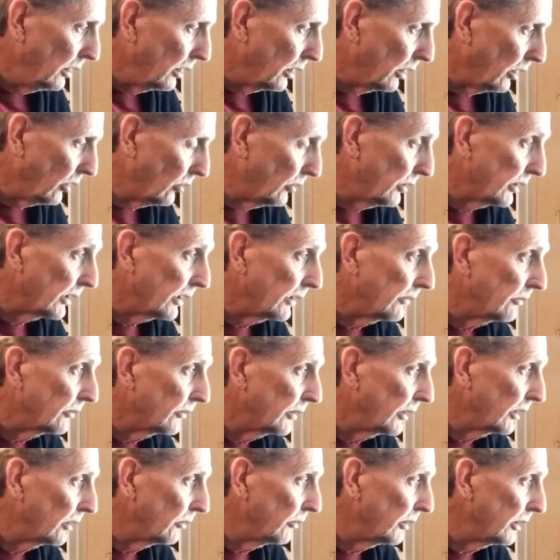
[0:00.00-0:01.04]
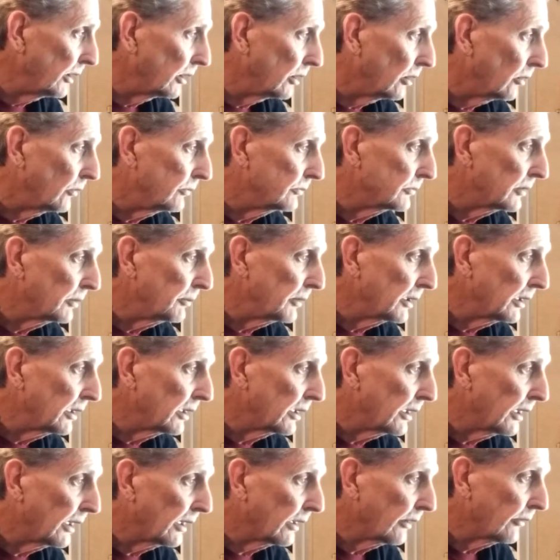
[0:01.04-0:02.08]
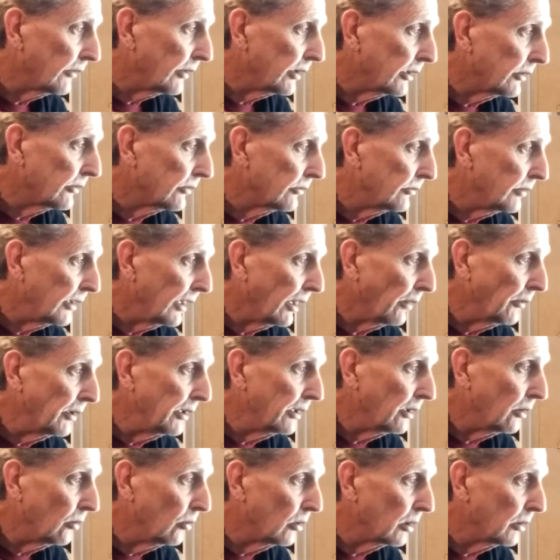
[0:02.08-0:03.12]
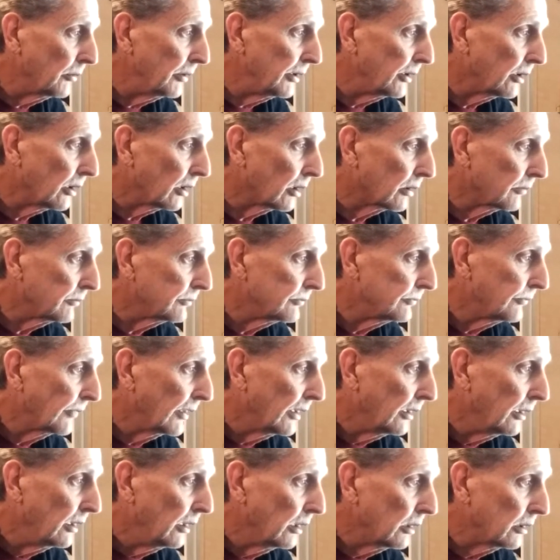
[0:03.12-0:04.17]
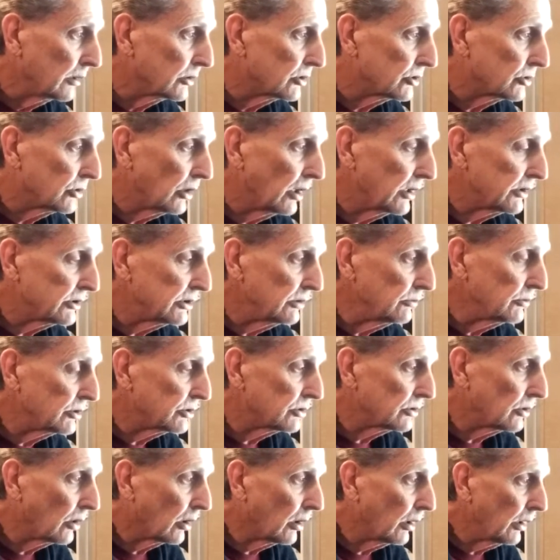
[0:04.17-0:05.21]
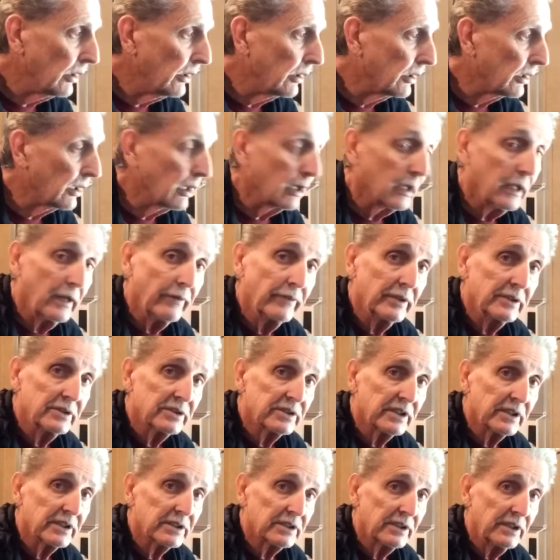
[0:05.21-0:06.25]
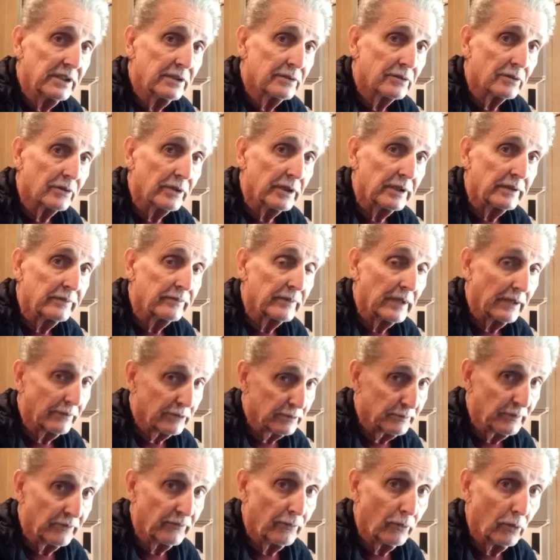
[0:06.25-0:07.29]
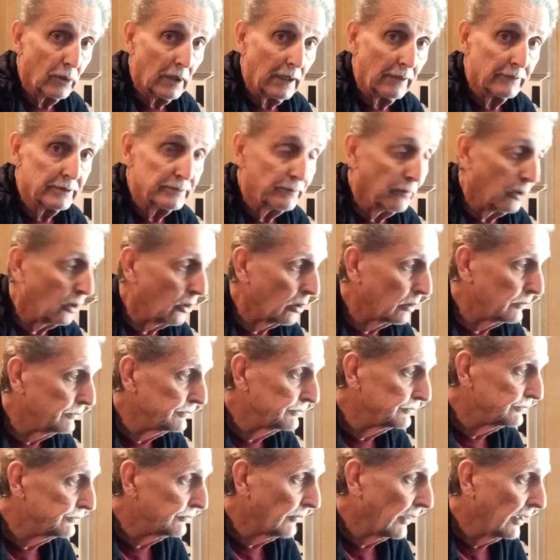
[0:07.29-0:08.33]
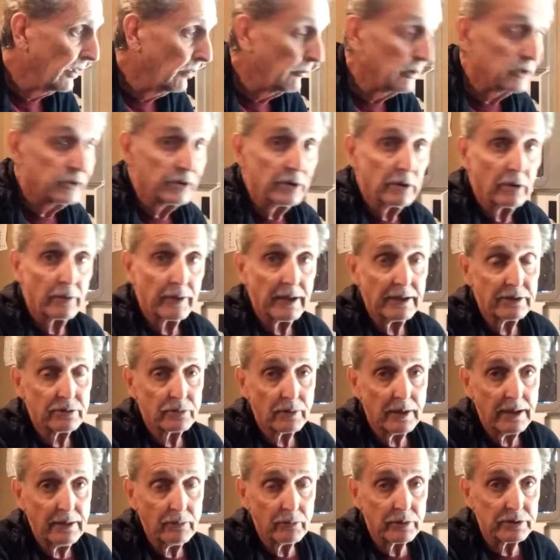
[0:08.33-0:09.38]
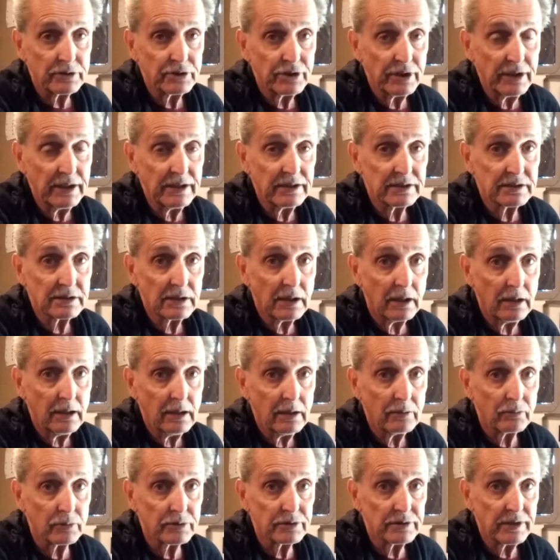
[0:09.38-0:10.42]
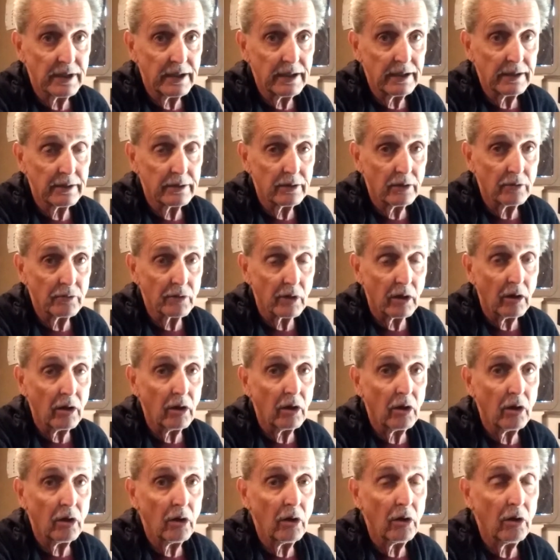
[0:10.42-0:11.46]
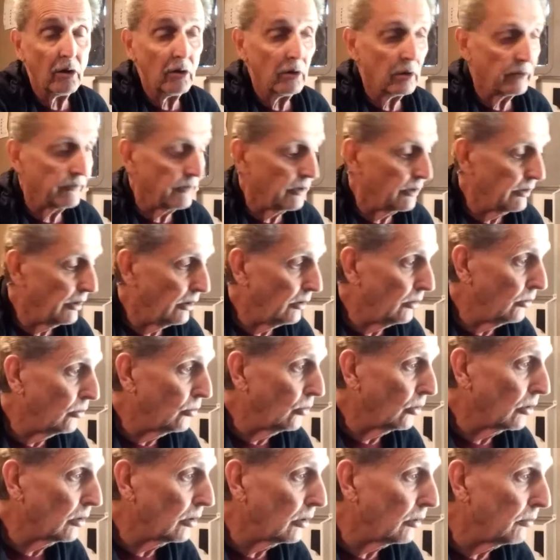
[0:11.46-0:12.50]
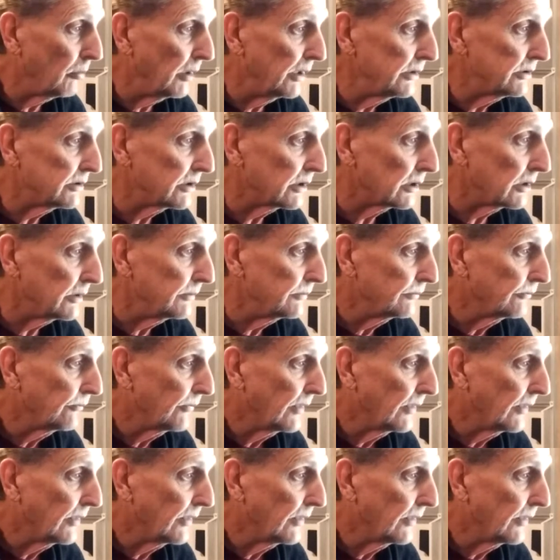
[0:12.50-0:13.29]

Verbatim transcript: Okay, here we go. Let me get out of this. Now we know where we are. Construction was started in 1163. That was before I was born. But you know, that's right when Chinggis Khan was taking over all of the known world, basically.